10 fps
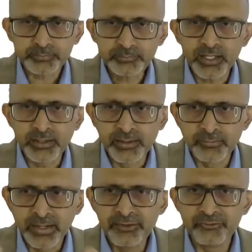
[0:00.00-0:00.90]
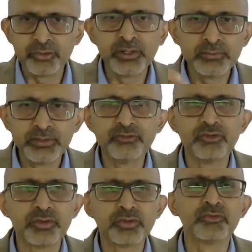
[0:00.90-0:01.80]
the white sugar which you
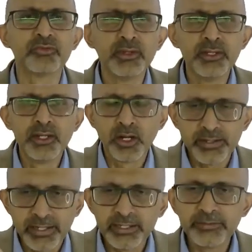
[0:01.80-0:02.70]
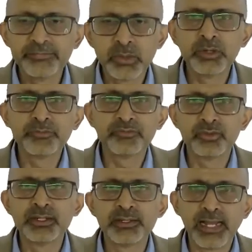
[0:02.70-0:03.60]
use, or any form of
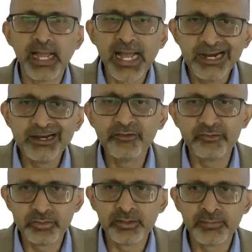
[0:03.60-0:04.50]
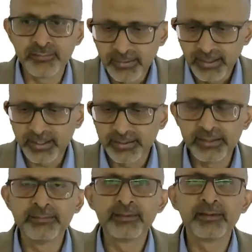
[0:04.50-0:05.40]
sugar, added sugars are
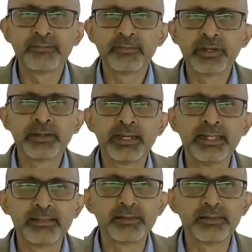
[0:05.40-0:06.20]
dangerous for your health.